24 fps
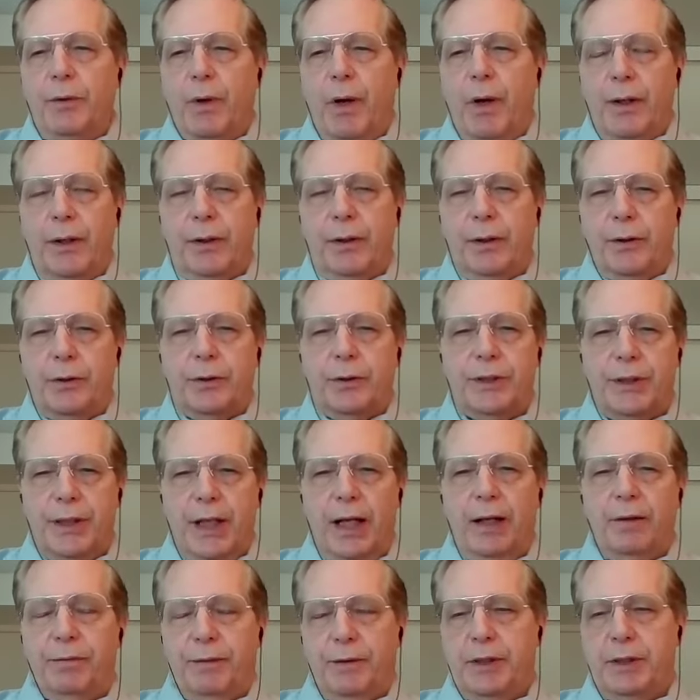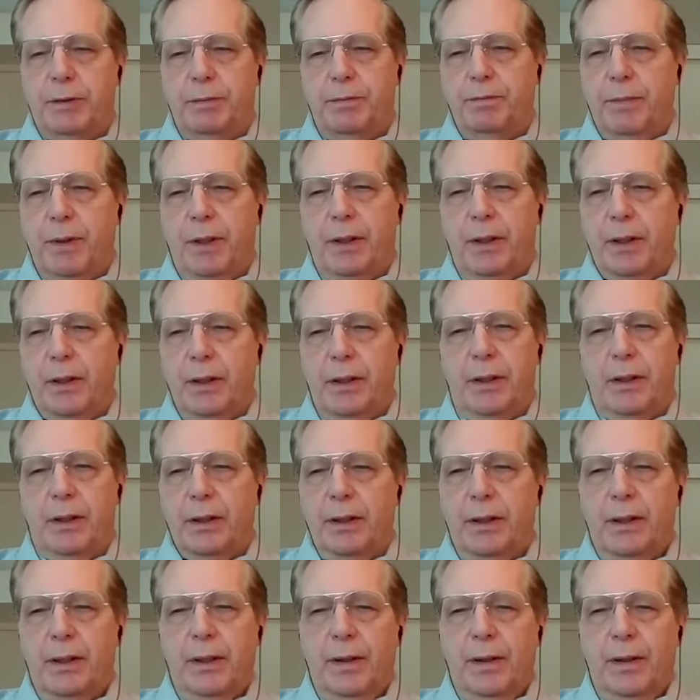aren't yourself an